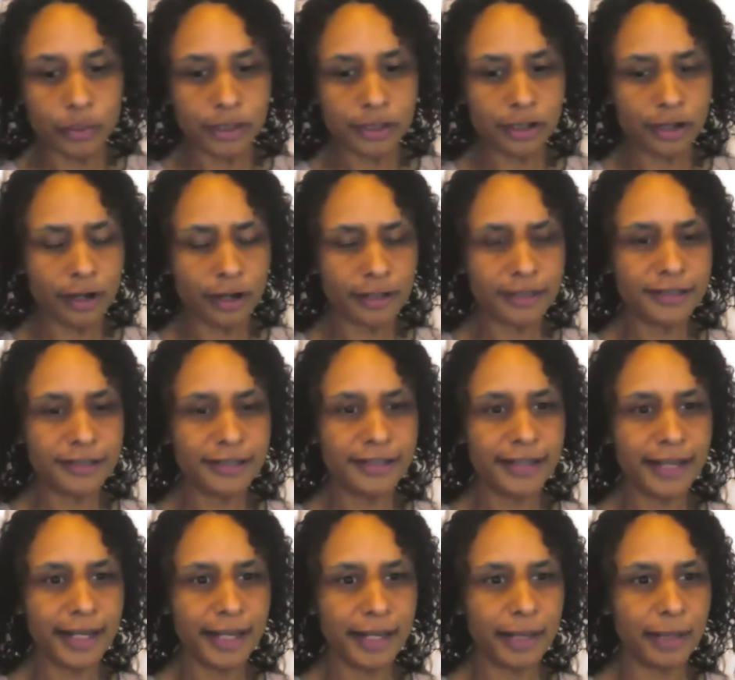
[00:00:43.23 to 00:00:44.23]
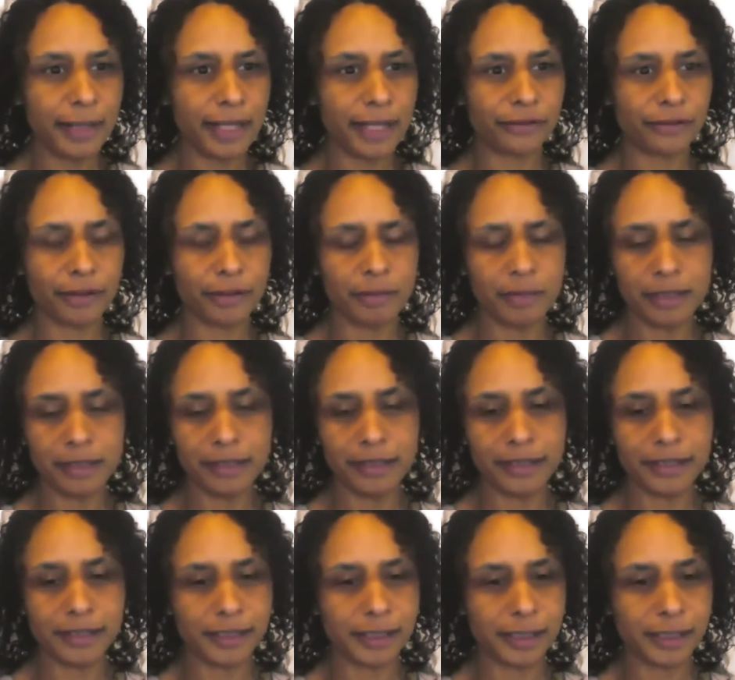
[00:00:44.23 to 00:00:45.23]
we're talking today about
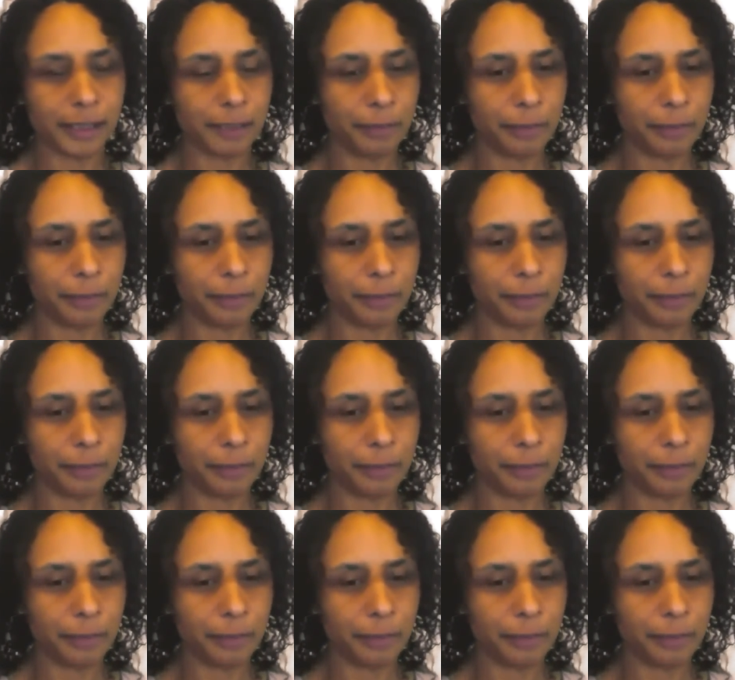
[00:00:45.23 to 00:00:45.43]
something that's